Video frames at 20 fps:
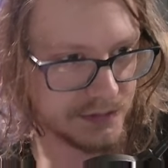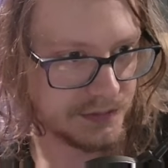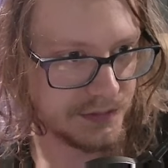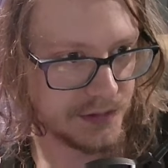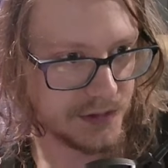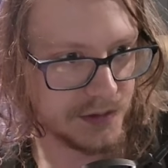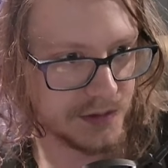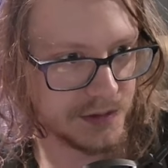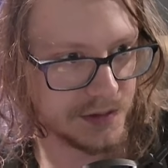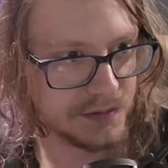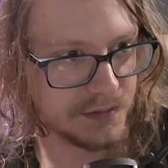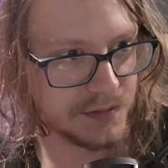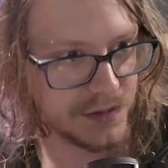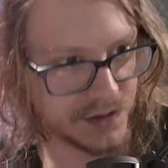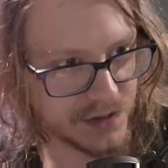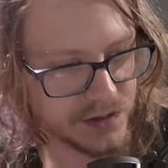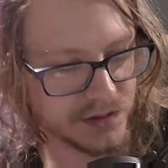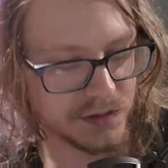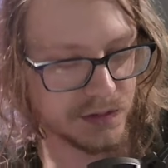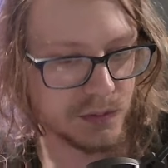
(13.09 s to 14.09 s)
you can
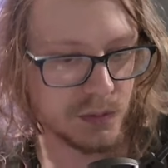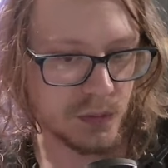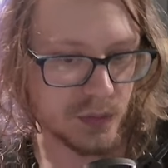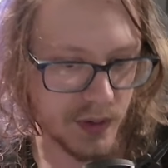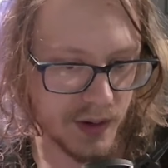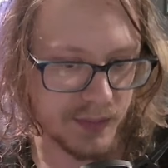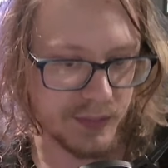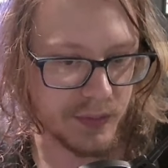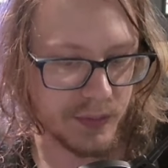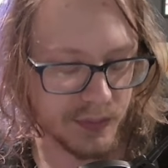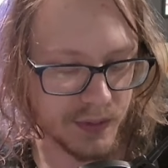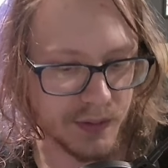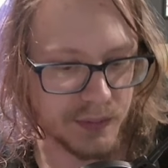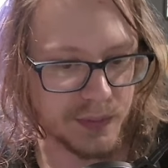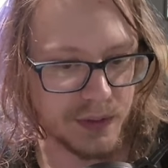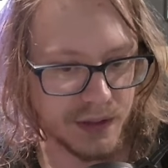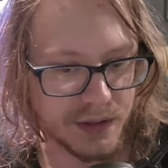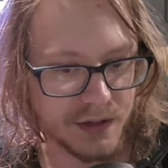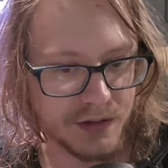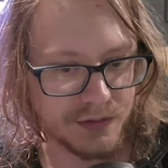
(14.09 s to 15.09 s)
still probably
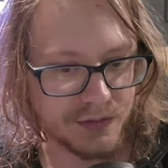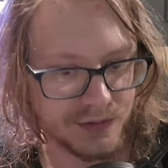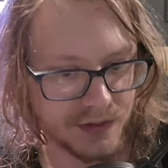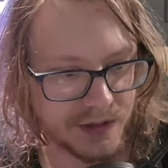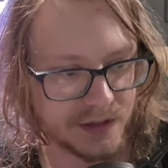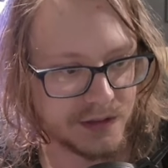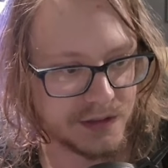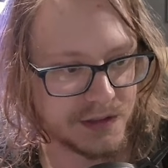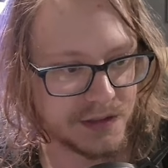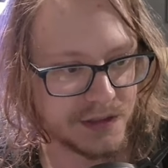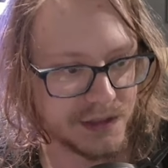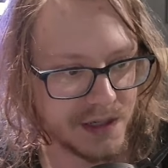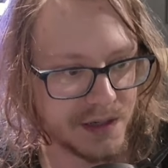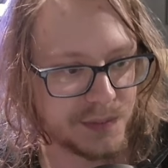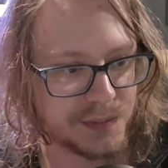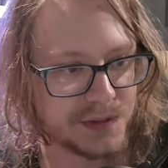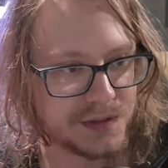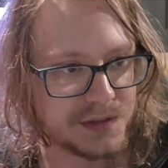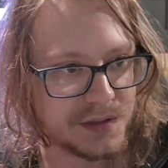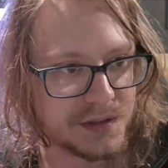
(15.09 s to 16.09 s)
be a fairly
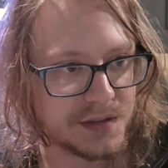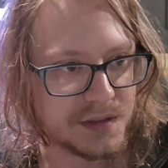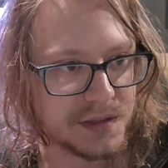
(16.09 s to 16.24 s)
competent